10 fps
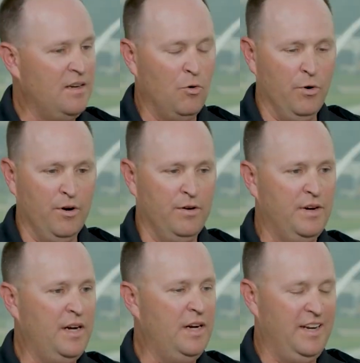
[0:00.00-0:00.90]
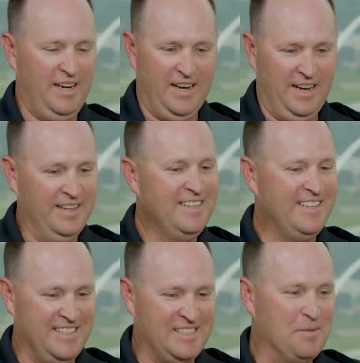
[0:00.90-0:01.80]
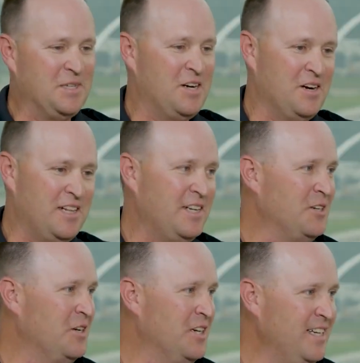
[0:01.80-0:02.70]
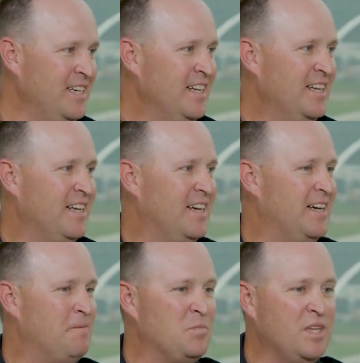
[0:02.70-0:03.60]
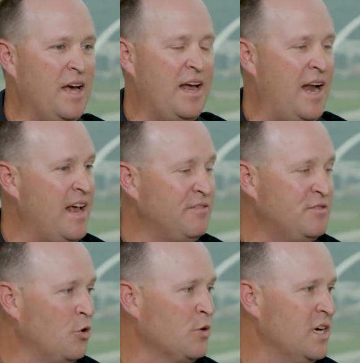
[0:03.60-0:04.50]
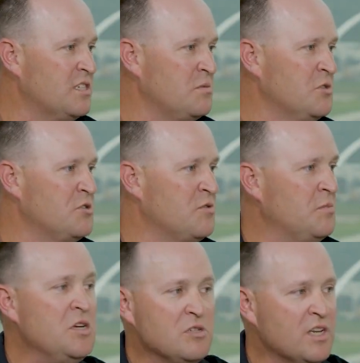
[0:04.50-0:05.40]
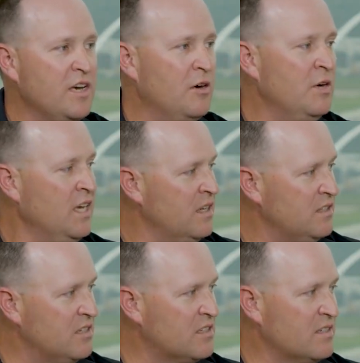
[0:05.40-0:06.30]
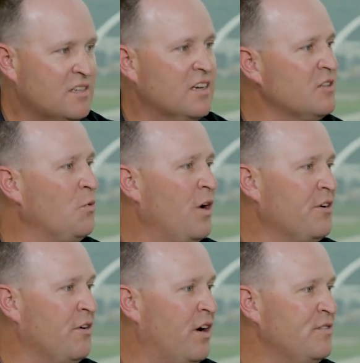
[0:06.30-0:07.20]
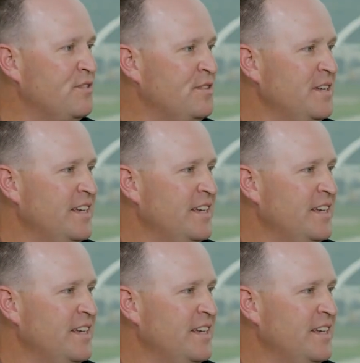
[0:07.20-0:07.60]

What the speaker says: Or a cemetery, they do good. And I've told customers from years ago, just cut the water off.